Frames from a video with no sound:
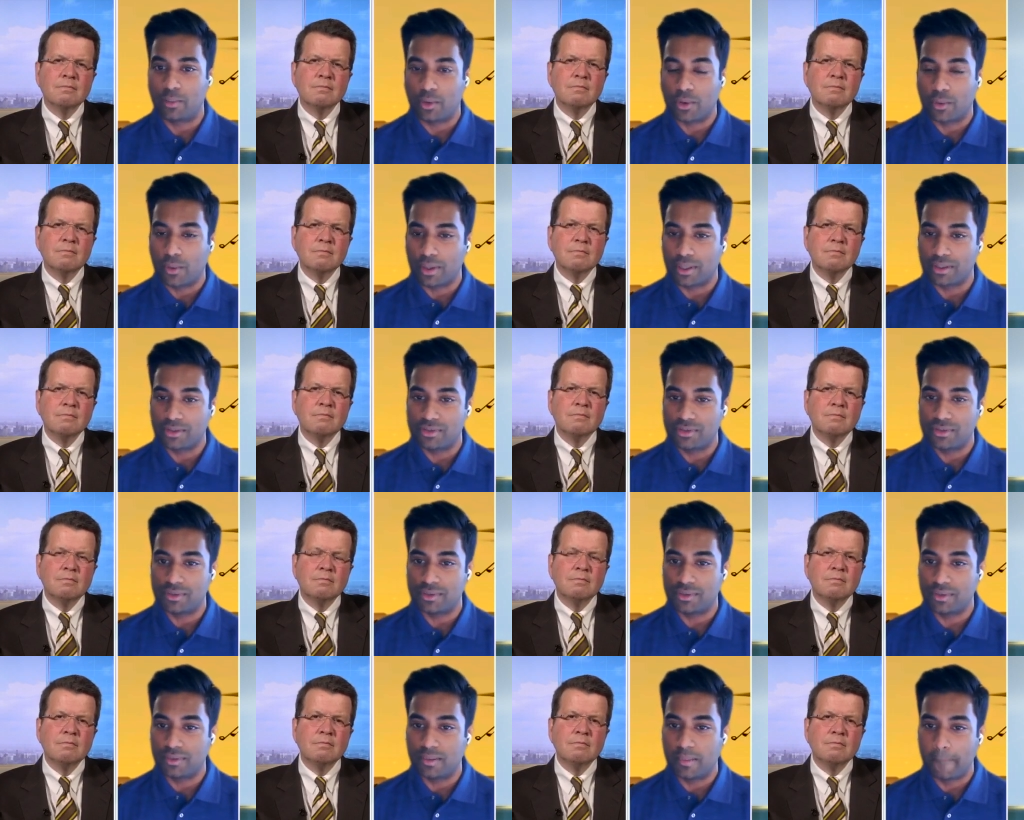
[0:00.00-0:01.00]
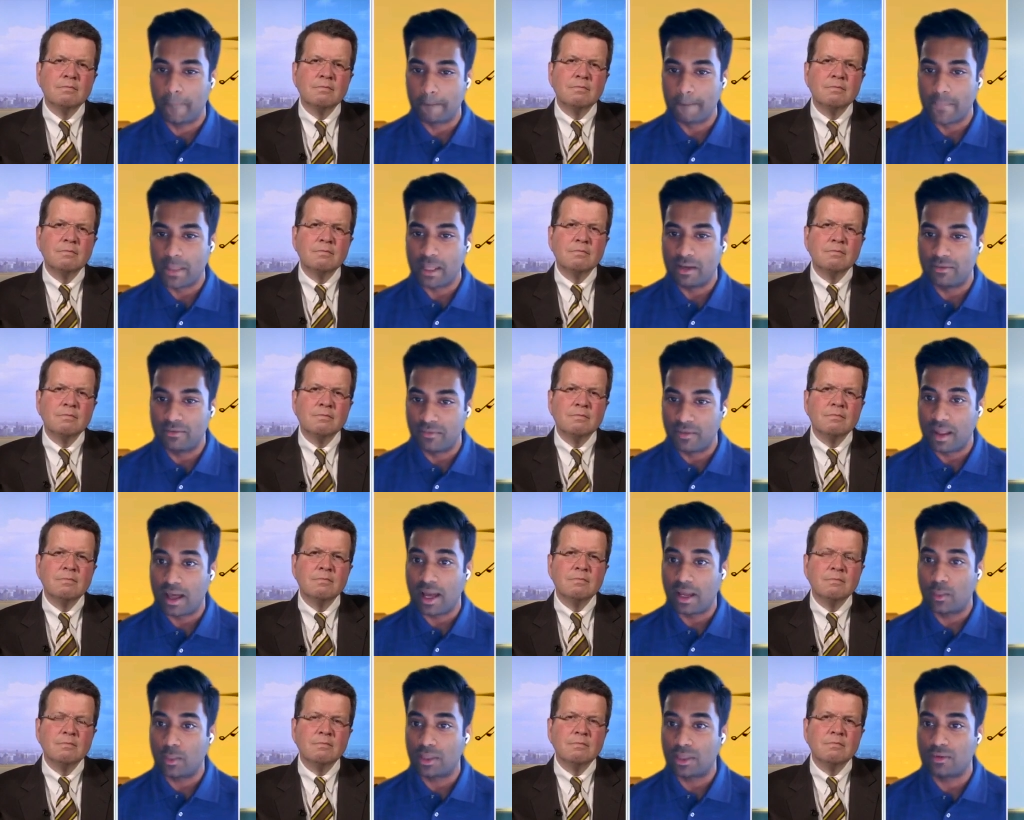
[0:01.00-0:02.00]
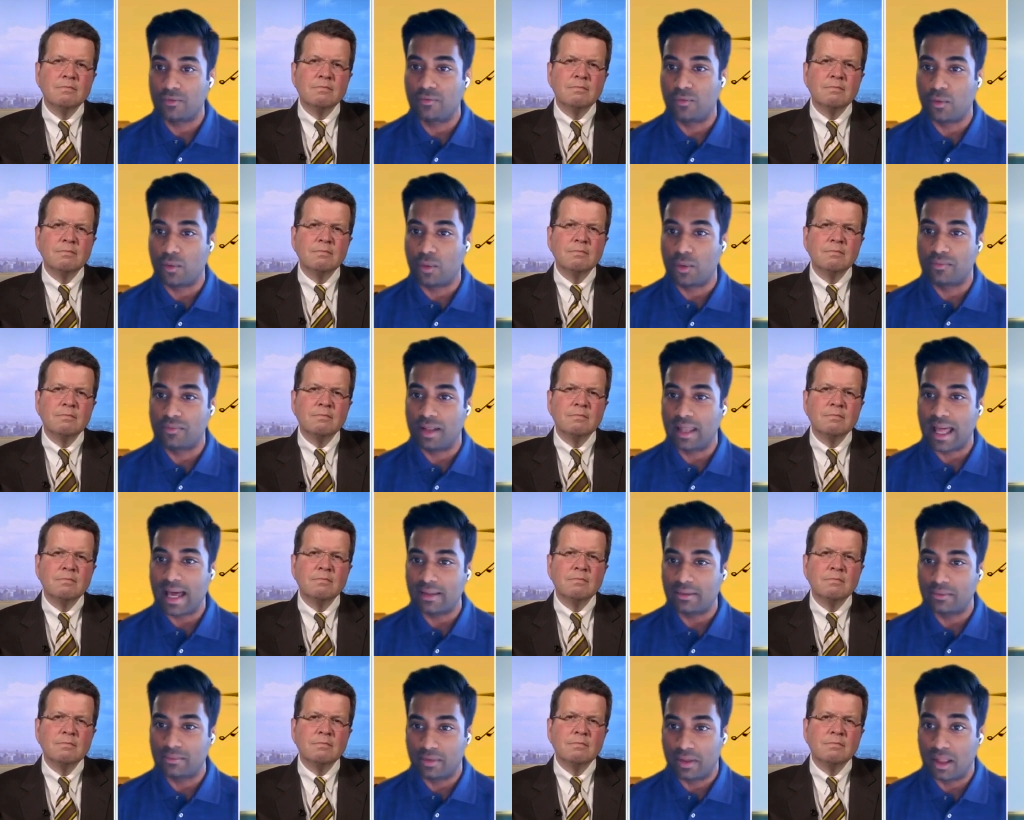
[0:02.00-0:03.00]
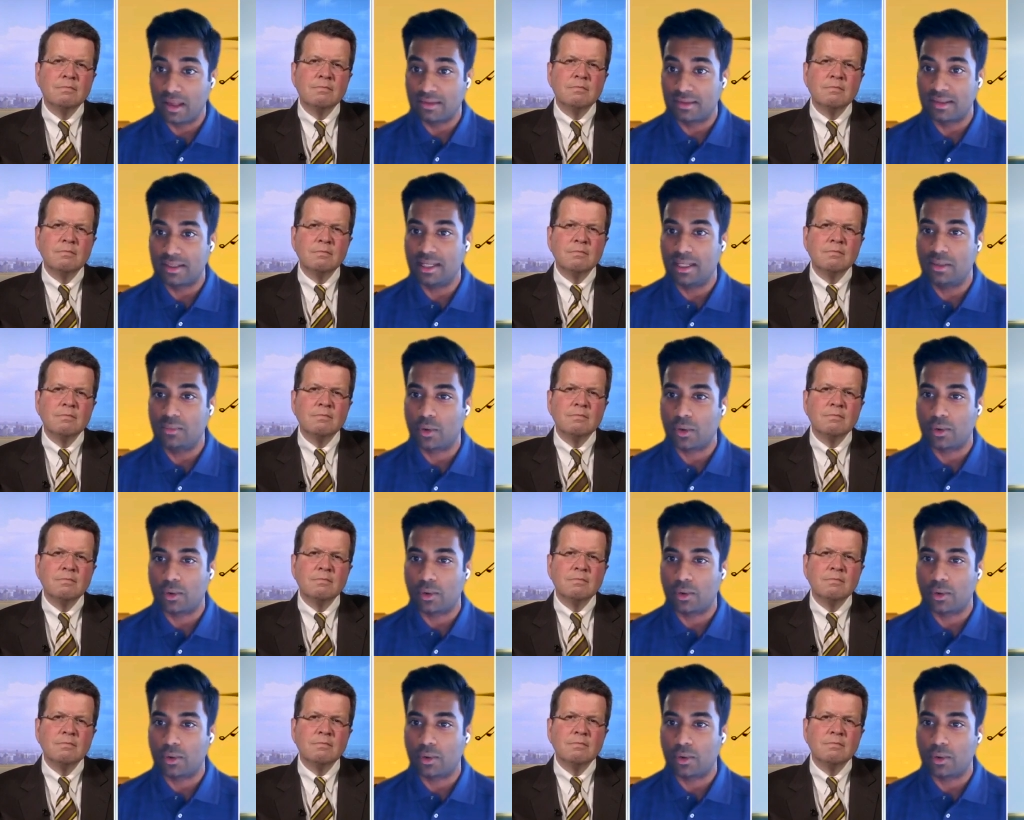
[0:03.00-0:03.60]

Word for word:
Speaker 1: We're going to fly with the forward velocity.